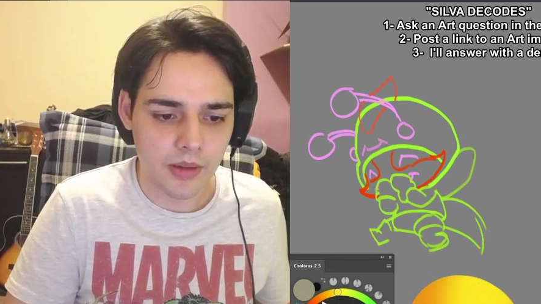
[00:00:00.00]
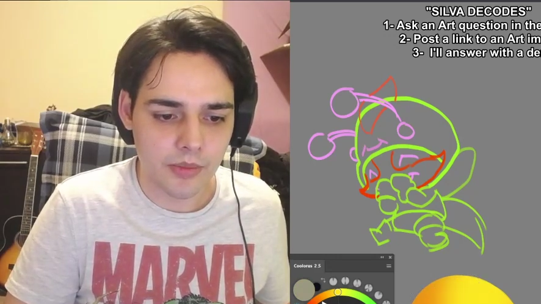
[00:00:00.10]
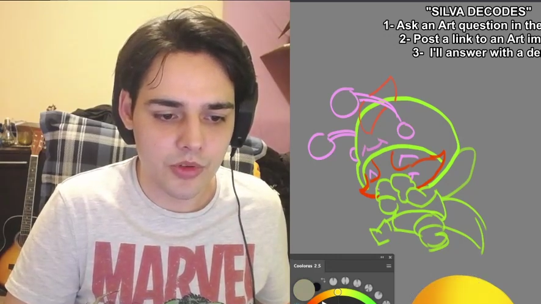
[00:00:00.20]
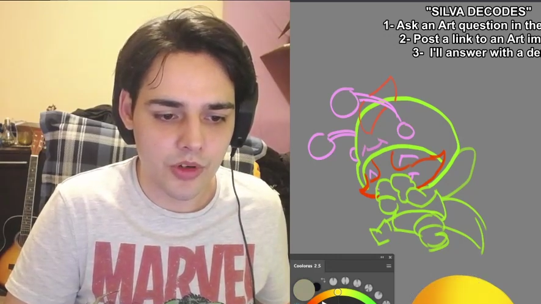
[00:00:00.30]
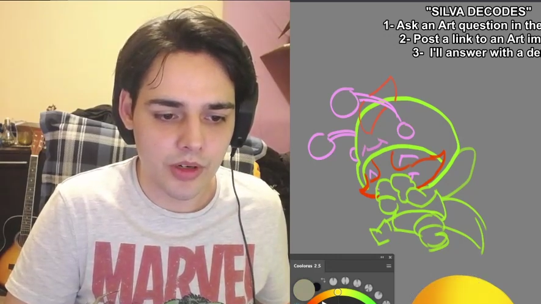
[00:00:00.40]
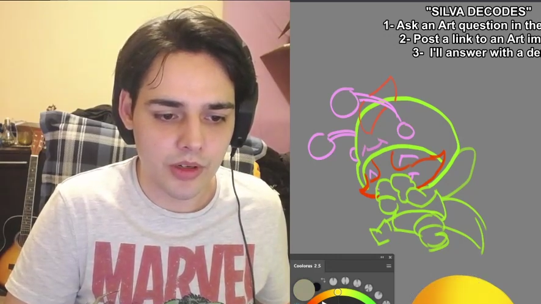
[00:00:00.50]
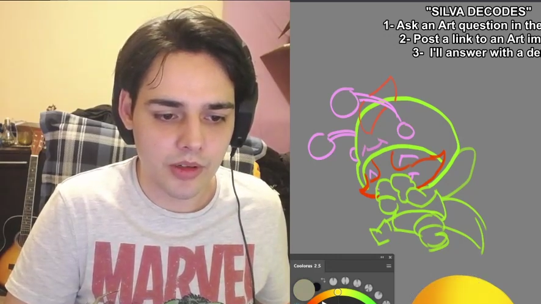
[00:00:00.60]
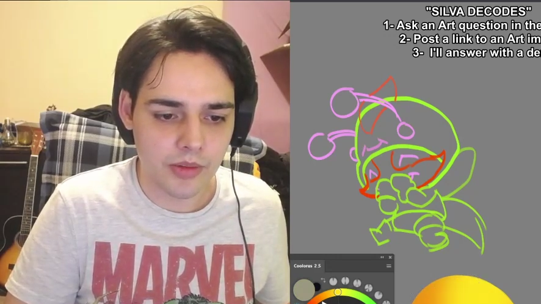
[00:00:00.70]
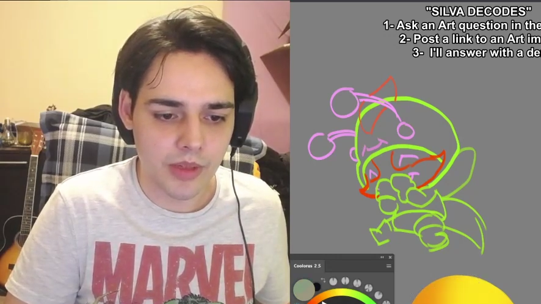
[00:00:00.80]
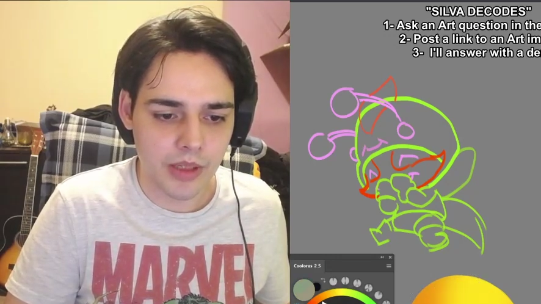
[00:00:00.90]
Try
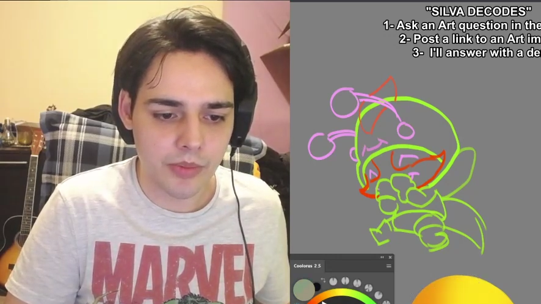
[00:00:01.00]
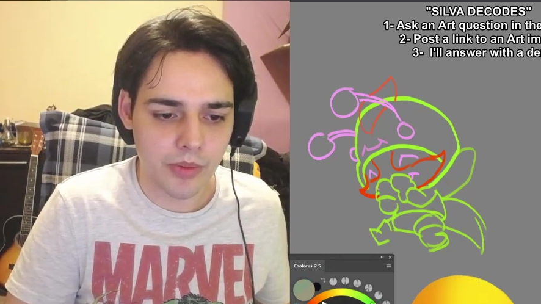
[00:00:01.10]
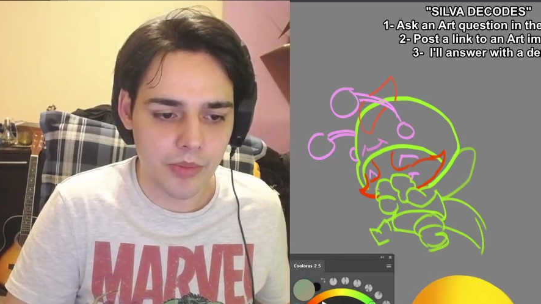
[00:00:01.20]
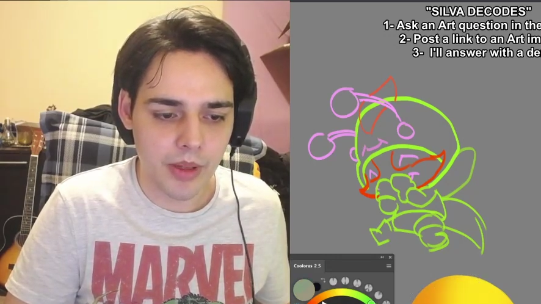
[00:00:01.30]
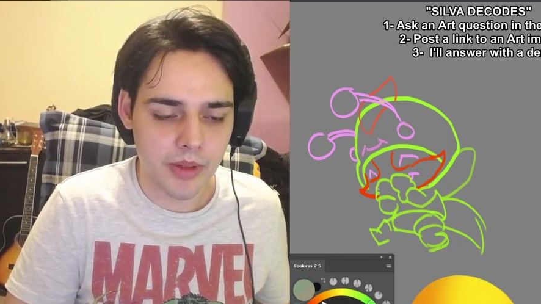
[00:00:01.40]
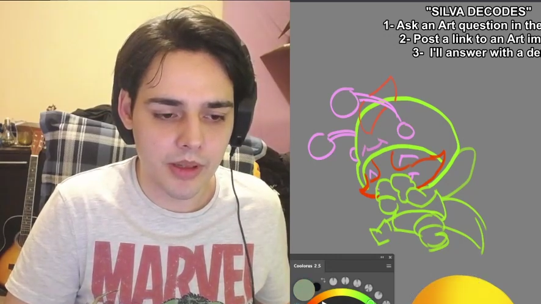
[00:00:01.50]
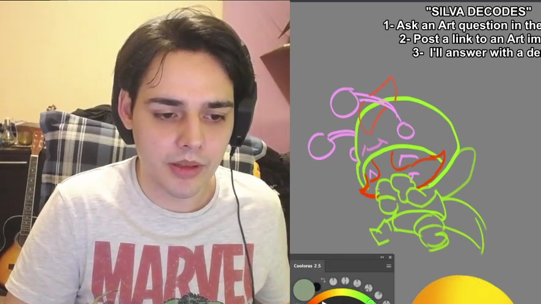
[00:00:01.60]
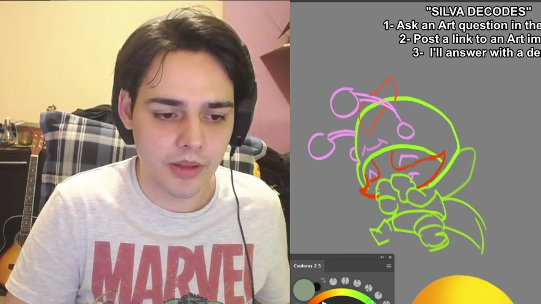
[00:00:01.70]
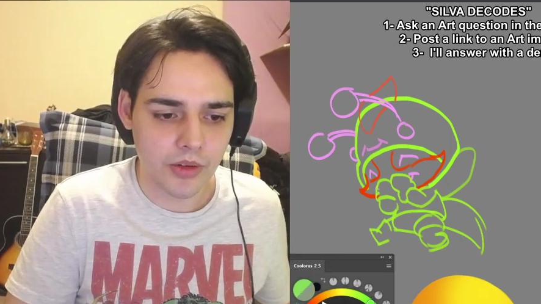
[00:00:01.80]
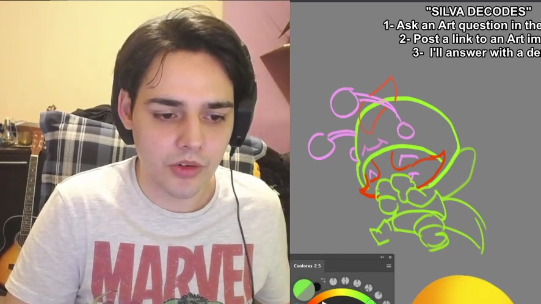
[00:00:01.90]
that. Maybe a
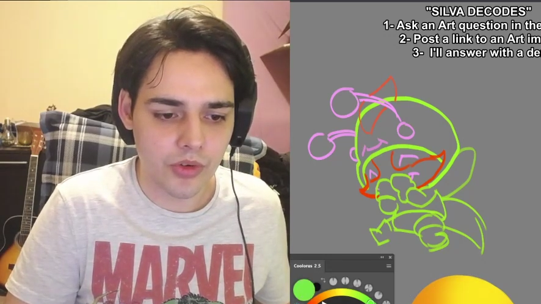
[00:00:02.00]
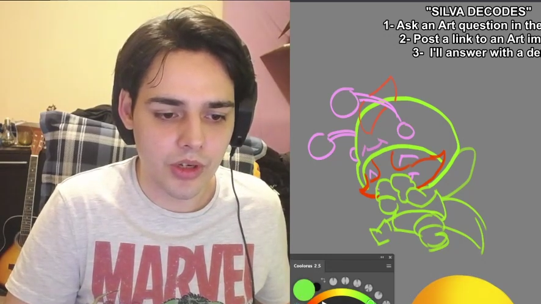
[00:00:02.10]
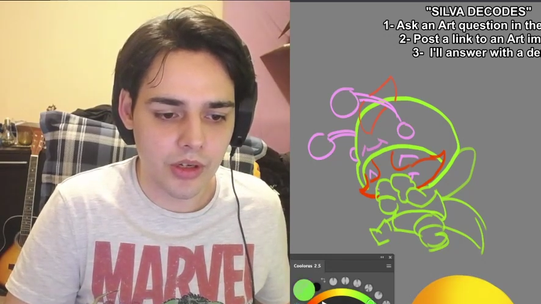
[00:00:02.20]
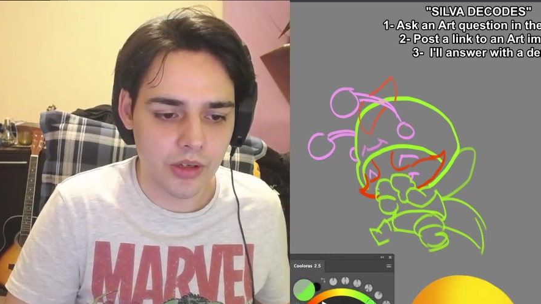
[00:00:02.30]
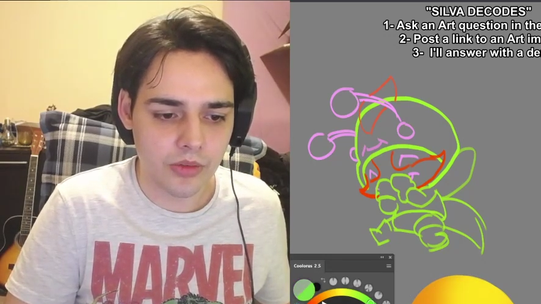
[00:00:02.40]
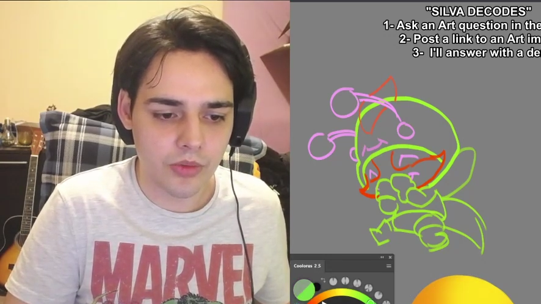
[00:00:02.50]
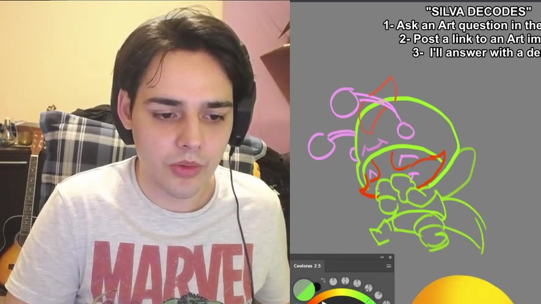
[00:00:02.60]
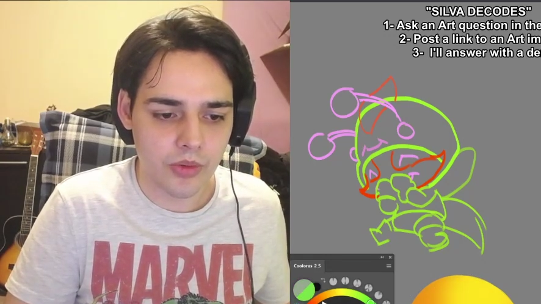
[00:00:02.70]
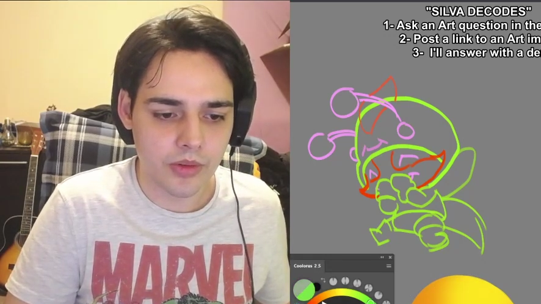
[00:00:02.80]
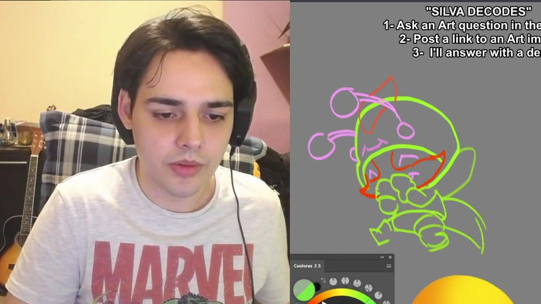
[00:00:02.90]
little green. Whoa,
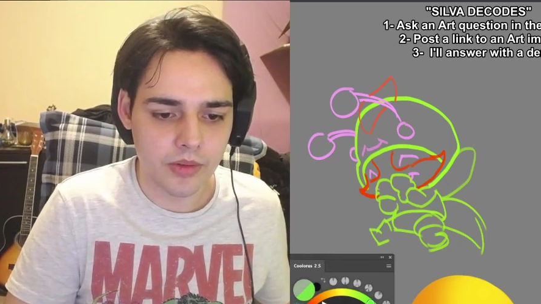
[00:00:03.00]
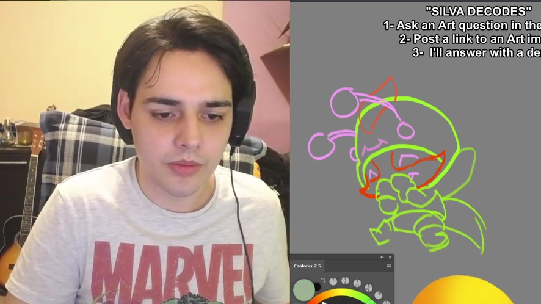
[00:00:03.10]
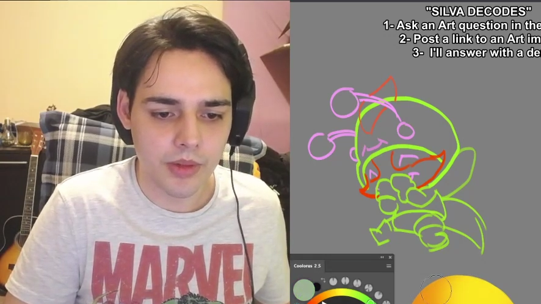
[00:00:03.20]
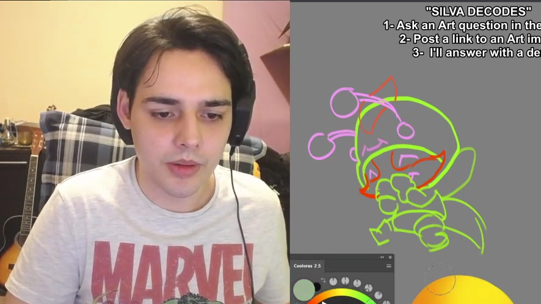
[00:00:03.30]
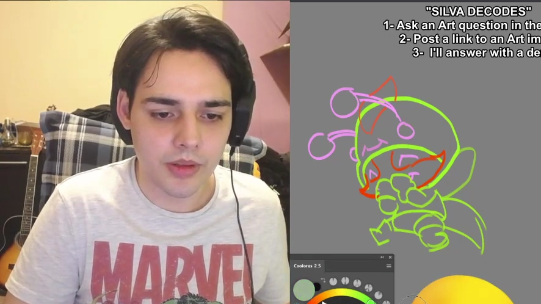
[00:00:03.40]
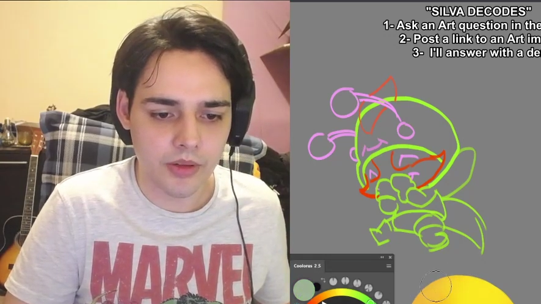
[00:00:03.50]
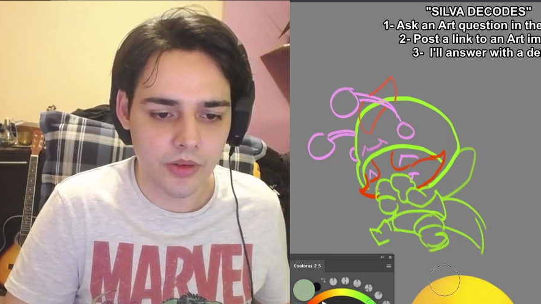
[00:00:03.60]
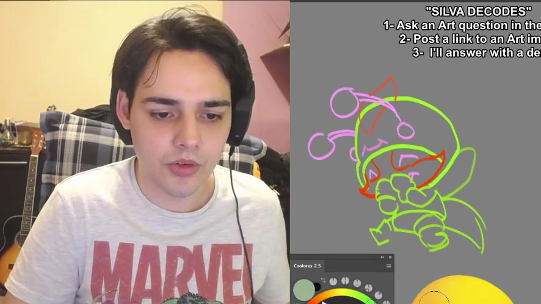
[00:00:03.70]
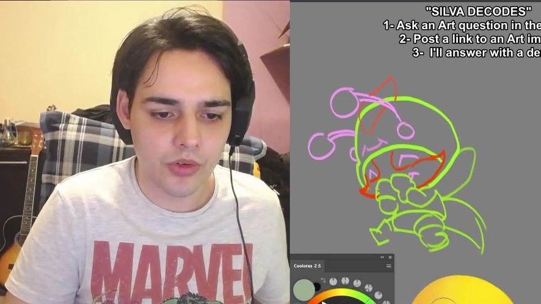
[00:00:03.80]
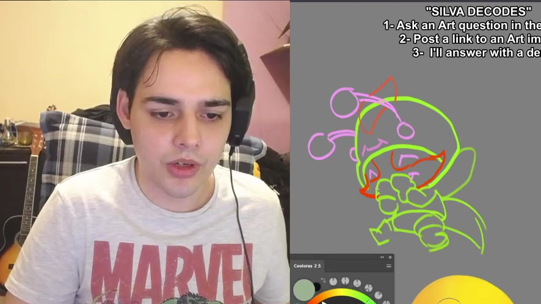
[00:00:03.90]
a little
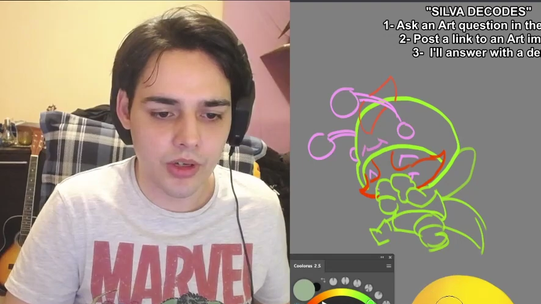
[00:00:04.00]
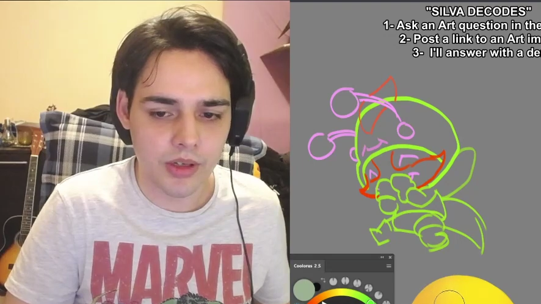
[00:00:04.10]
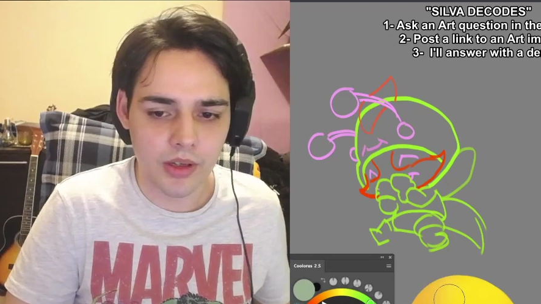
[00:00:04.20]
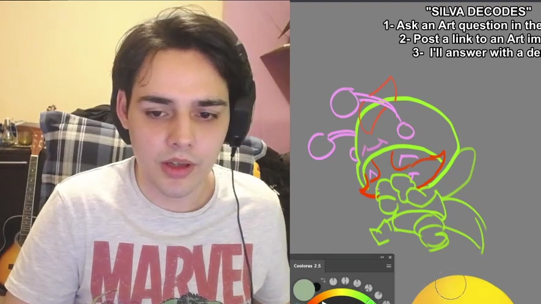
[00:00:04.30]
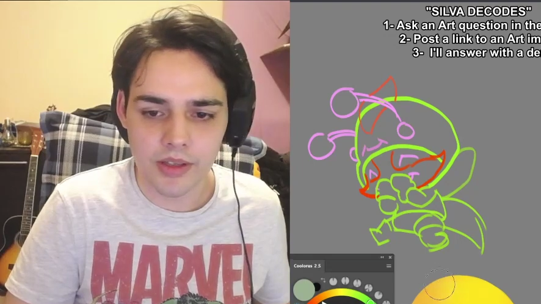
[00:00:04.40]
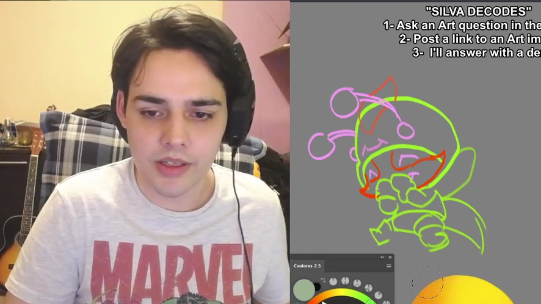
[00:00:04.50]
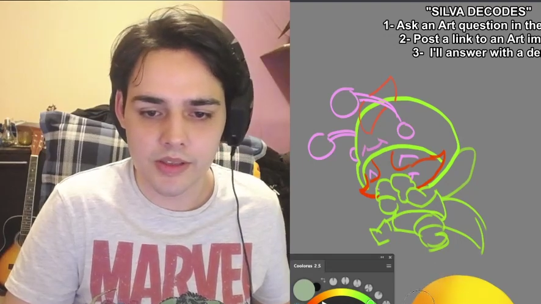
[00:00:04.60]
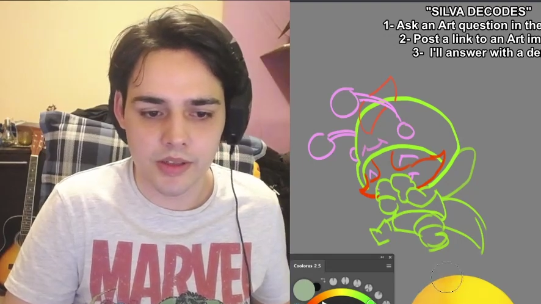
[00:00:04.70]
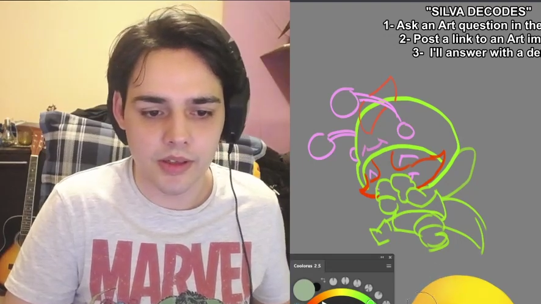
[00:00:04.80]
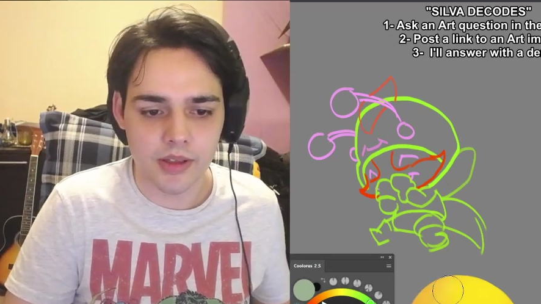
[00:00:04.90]
green. That's
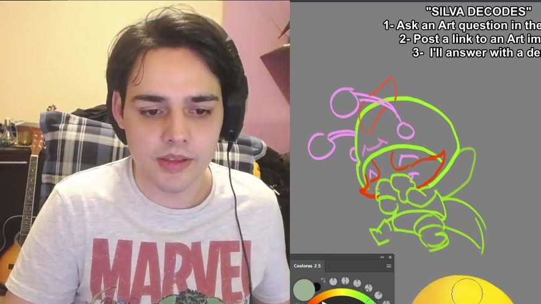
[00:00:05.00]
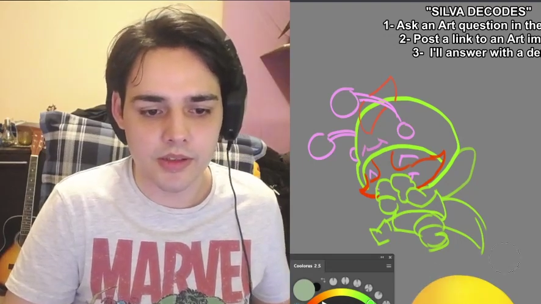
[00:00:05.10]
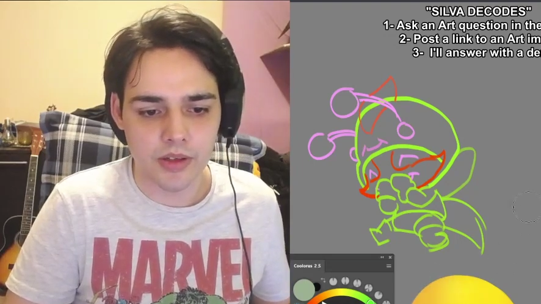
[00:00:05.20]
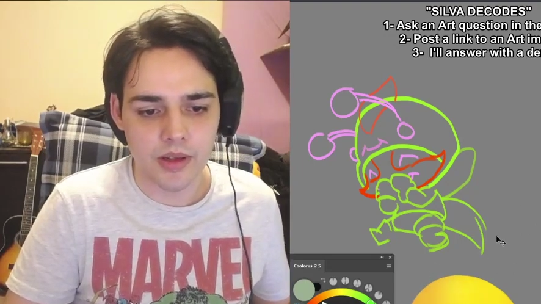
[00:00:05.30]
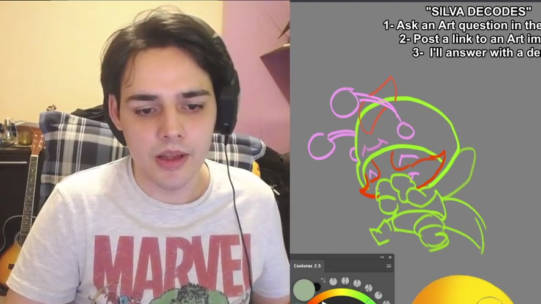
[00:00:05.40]
good. That's good.